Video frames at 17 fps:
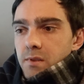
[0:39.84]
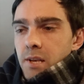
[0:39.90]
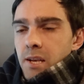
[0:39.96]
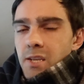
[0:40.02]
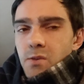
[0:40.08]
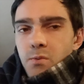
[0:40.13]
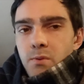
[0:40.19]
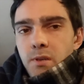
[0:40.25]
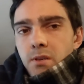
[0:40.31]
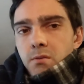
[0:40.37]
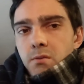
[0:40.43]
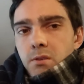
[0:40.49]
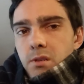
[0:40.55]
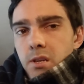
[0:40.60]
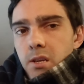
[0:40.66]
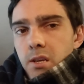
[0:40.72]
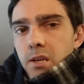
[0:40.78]
last week
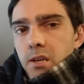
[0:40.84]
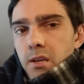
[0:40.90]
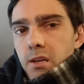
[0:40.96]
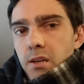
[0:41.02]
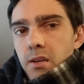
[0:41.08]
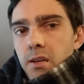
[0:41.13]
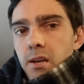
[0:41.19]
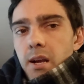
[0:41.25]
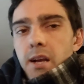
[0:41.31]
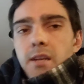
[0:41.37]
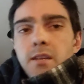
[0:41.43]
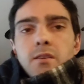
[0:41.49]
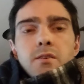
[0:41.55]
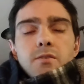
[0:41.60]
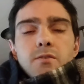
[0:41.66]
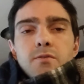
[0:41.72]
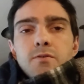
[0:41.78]
was like
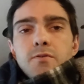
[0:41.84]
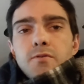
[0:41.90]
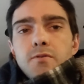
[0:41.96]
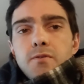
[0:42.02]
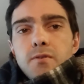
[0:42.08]
kind of